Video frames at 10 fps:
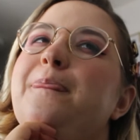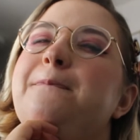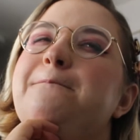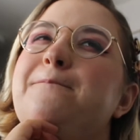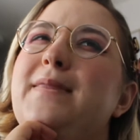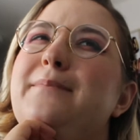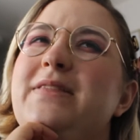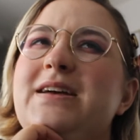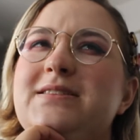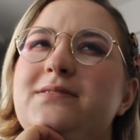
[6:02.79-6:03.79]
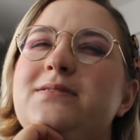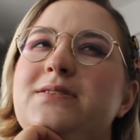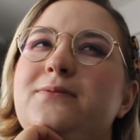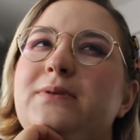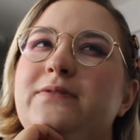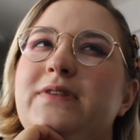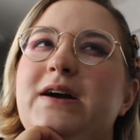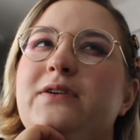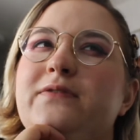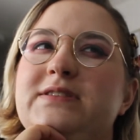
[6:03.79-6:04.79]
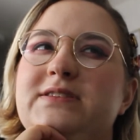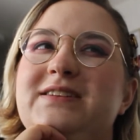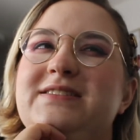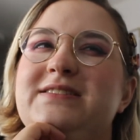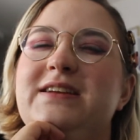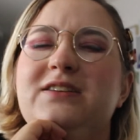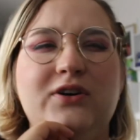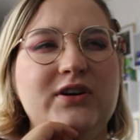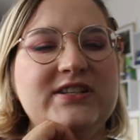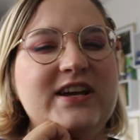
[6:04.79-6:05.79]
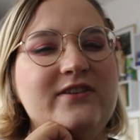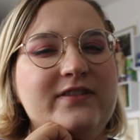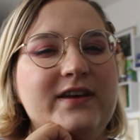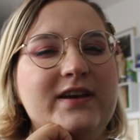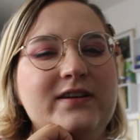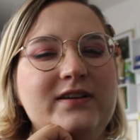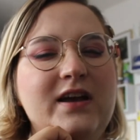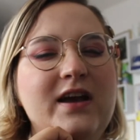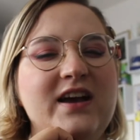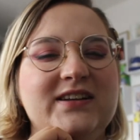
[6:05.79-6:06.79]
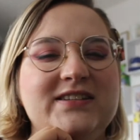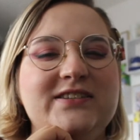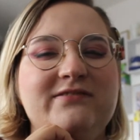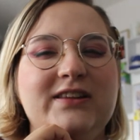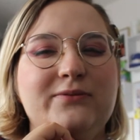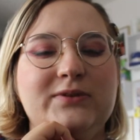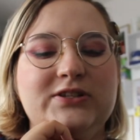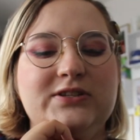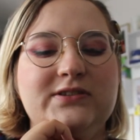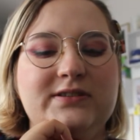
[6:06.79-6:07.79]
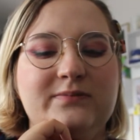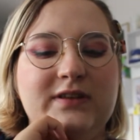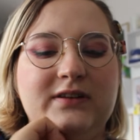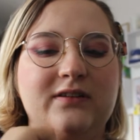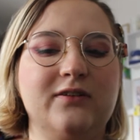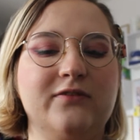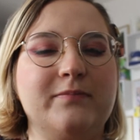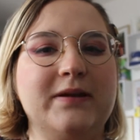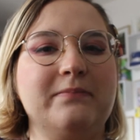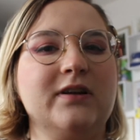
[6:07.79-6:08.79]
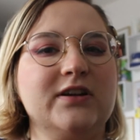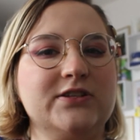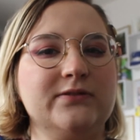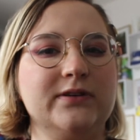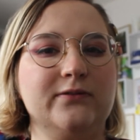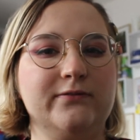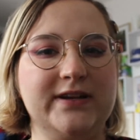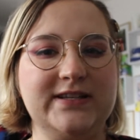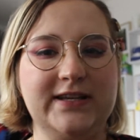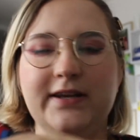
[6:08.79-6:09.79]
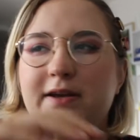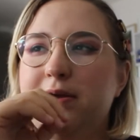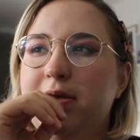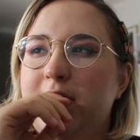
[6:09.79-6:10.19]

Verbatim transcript: Mm, but that's also one of the outfits I see a lot out there, and I didn't really want to do something a lot of people are doing already.